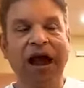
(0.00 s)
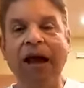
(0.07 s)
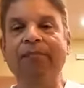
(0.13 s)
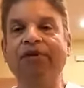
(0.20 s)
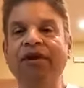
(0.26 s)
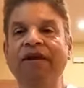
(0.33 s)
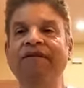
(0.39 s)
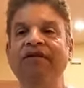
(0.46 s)

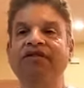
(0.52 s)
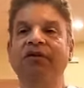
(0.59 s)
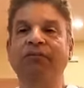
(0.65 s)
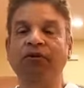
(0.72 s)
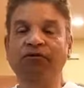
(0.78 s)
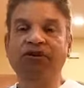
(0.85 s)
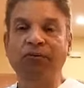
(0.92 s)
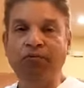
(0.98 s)
I believe is the
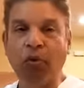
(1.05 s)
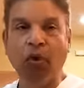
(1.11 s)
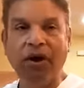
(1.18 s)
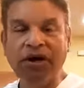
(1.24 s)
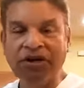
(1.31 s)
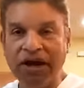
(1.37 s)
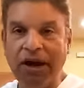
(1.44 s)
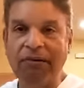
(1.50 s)
most
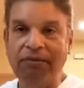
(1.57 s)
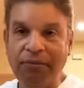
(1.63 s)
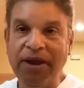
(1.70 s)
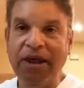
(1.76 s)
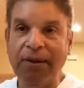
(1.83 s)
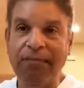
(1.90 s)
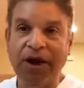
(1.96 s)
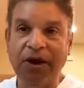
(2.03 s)
important time
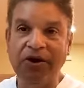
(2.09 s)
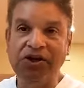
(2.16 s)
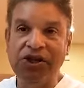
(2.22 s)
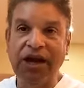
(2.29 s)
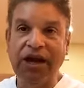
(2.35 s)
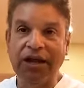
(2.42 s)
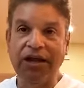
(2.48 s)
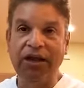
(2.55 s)
to become
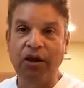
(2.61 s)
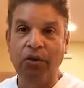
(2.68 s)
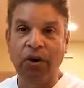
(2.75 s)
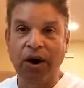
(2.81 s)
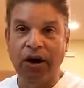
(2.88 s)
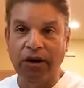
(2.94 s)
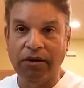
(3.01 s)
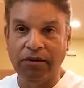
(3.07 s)
energetically
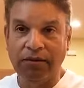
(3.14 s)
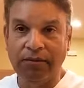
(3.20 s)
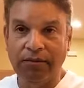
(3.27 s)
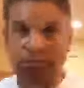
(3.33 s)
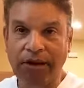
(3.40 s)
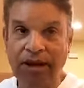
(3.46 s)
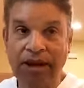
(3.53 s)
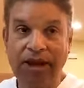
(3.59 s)
aware.
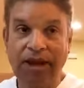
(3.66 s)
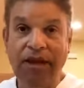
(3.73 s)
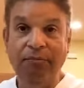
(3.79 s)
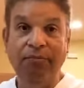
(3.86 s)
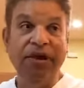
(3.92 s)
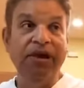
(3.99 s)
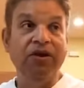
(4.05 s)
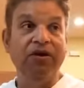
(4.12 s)

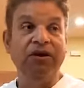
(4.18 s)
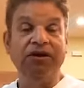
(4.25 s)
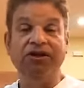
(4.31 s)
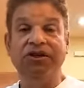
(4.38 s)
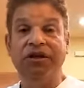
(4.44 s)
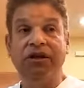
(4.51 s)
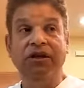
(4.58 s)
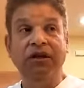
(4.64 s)

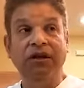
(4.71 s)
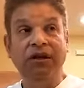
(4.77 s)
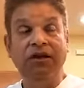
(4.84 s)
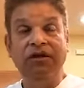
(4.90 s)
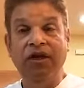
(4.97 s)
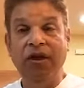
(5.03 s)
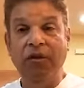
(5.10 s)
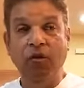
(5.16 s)
Because
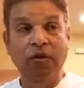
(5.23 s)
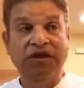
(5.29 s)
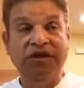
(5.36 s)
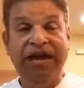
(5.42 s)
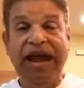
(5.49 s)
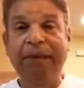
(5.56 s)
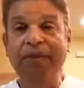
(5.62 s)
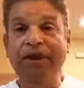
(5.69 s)

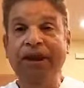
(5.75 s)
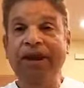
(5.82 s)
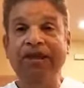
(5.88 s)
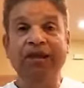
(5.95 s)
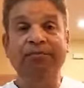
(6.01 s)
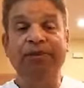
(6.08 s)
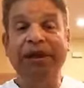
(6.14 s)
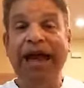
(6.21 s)
what's happening
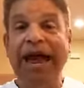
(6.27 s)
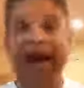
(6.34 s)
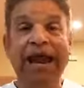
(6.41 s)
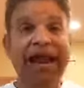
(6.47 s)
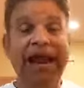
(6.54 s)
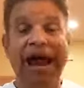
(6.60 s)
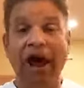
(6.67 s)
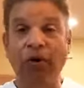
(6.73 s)
in the
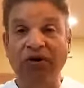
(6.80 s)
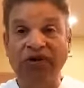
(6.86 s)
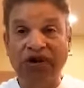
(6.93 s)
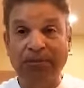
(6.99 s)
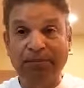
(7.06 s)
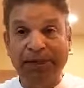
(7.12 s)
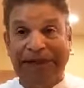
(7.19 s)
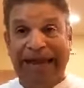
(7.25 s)
planet now
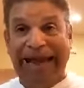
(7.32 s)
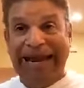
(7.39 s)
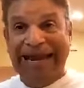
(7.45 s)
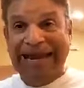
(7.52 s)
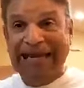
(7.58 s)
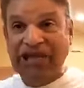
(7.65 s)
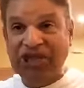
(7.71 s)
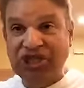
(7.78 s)
is the
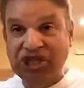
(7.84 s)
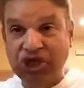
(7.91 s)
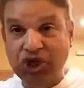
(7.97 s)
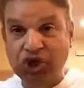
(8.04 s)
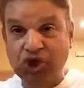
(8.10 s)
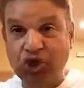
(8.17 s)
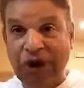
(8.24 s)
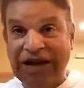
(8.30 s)
planet is
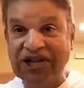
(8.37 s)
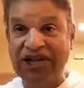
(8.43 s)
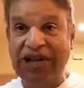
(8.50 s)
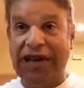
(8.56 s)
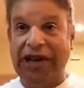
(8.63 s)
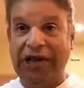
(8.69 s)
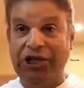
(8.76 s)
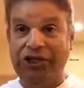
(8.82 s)

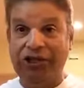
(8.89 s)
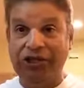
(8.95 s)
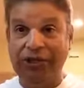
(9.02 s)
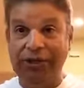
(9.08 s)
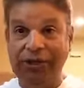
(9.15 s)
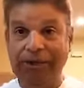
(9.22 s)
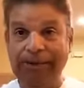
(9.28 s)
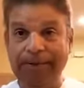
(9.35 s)
stressing
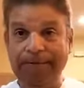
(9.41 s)
us.